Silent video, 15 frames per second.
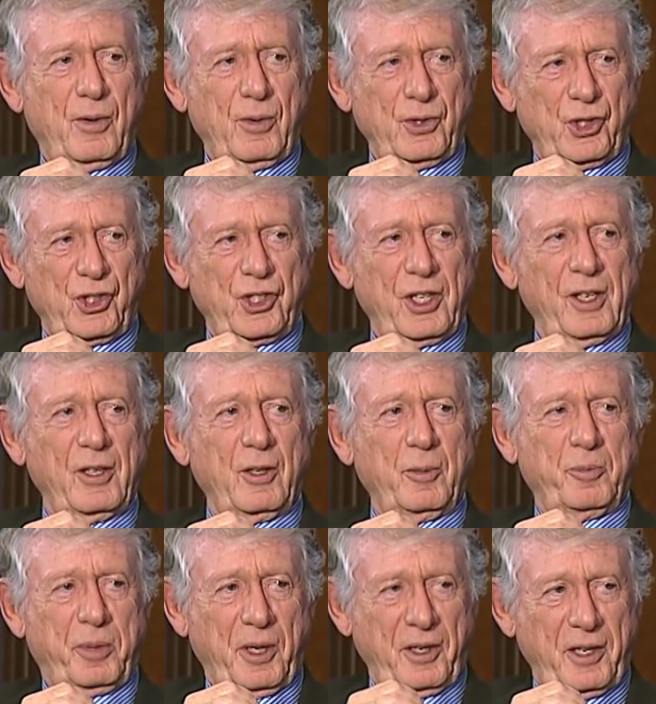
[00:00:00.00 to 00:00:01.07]
who still
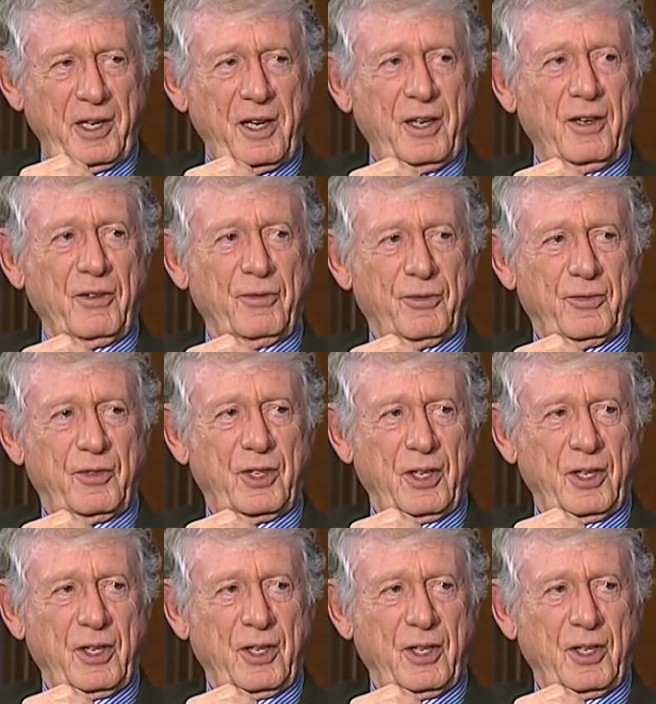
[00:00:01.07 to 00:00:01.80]
believed